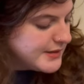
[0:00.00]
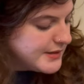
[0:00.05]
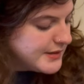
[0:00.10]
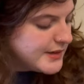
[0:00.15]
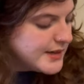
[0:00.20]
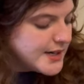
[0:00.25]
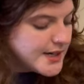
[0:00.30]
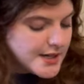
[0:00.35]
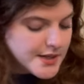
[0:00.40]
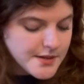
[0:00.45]

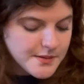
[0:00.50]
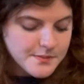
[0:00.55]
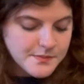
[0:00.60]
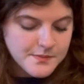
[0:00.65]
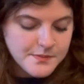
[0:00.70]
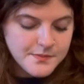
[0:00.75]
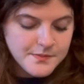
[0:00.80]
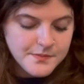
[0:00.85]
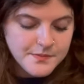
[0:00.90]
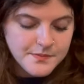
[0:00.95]

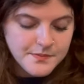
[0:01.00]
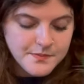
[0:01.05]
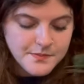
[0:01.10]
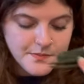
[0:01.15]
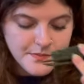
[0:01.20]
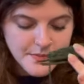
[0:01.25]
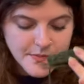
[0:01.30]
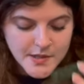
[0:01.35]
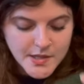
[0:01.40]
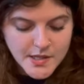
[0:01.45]
then
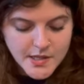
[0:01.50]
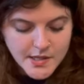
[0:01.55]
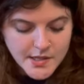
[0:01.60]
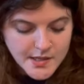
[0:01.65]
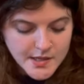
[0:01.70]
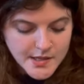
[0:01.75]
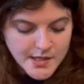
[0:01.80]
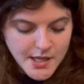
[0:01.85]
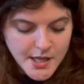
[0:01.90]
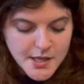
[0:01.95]

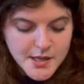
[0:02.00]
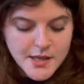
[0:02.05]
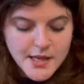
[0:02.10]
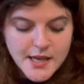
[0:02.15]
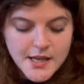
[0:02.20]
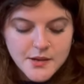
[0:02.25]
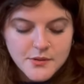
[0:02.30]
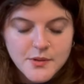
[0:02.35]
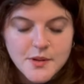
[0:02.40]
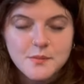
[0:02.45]

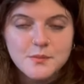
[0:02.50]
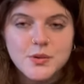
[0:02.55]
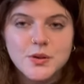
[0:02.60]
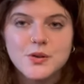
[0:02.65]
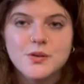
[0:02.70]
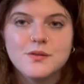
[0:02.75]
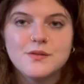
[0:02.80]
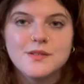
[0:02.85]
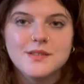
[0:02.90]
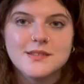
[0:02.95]
when
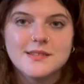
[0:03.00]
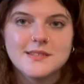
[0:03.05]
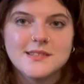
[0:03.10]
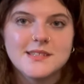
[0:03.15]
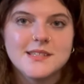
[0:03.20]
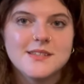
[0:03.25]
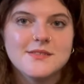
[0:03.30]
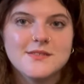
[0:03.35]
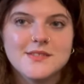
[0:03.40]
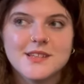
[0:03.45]
both of the
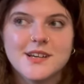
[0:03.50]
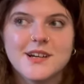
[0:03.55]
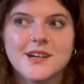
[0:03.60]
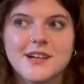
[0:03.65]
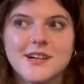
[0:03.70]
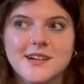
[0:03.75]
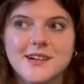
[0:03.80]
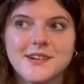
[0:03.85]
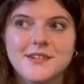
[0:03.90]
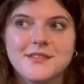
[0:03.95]
sleeves
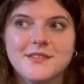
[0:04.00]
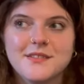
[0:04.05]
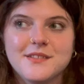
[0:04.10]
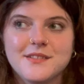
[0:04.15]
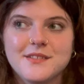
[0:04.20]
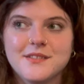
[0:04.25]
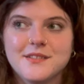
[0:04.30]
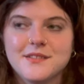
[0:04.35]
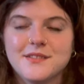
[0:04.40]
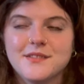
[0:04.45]
are
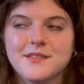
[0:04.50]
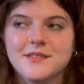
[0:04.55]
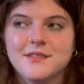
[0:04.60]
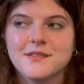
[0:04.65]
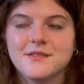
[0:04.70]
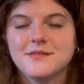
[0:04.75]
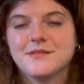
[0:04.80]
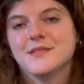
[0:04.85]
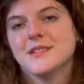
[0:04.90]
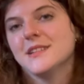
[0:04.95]

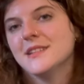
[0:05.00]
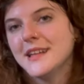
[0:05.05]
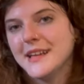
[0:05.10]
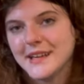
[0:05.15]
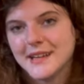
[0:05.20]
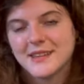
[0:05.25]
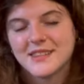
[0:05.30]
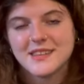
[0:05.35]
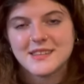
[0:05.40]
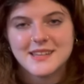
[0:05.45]
the
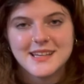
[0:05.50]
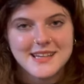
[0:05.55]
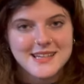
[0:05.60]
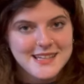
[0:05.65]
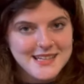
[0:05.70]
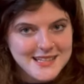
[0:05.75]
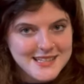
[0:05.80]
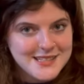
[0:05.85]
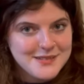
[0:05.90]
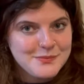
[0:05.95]
length that they
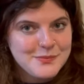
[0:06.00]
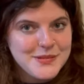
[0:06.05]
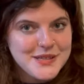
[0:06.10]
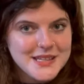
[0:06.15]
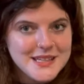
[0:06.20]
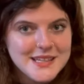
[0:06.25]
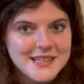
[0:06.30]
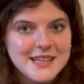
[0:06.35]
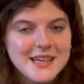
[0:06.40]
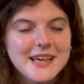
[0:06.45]
need to
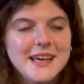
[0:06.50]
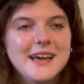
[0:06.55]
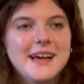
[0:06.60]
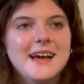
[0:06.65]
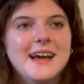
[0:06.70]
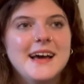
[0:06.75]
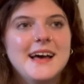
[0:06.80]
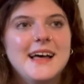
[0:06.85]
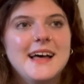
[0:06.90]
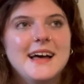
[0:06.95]
be,
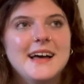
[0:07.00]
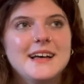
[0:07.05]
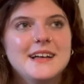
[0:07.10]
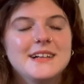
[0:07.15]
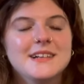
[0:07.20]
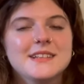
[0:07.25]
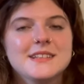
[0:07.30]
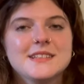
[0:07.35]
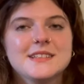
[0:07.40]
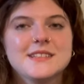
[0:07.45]

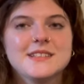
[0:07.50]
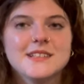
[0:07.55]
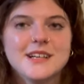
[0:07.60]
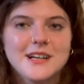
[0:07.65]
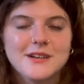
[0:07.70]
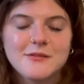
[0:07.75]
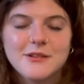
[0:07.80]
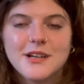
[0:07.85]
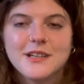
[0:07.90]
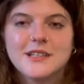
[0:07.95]
I'll
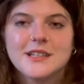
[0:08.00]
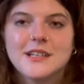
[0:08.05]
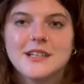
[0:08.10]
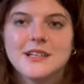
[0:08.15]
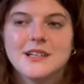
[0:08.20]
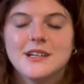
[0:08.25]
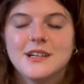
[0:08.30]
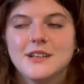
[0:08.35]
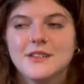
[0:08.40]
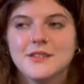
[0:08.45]
start
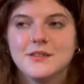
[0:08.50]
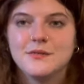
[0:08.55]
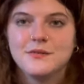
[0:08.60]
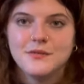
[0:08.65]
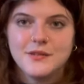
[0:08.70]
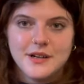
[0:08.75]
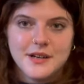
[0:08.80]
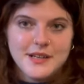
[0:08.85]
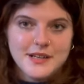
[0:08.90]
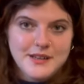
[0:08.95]
working on the
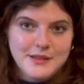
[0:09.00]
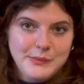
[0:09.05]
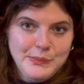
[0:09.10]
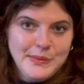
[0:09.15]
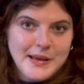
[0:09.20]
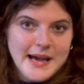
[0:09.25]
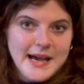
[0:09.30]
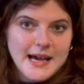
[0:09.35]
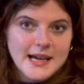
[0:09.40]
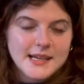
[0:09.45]
front and the
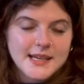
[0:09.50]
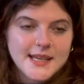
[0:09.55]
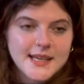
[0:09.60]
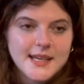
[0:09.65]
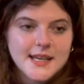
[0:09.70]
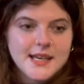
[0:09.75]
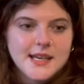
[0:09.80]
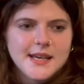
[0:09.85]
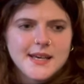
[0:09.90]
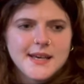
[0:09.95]
back.
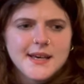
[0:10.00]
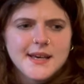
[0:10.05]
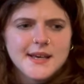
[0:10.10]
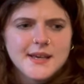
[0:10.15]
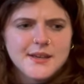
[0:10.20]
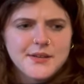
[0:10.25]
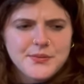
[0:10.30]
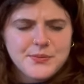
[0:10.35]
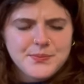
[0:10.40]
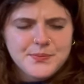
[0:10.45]

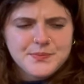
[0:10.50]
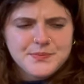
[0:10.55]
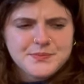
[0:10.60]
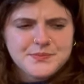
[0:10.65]
I